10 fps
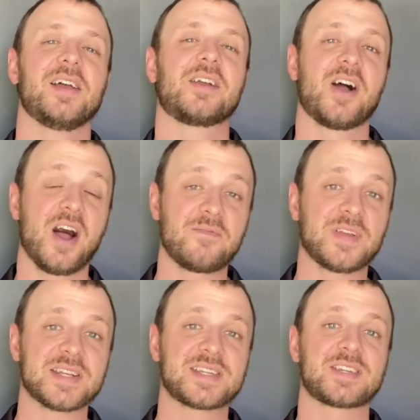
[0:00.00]

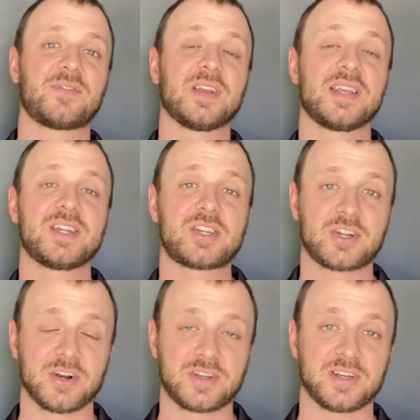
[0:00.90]
Confidence is feeling
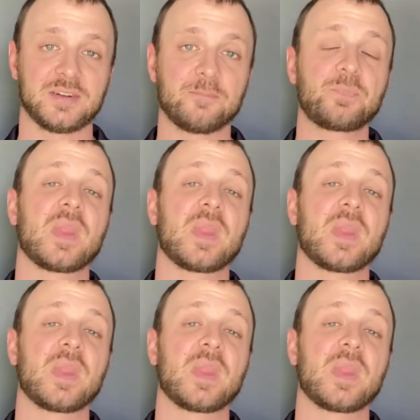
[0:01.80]
certain.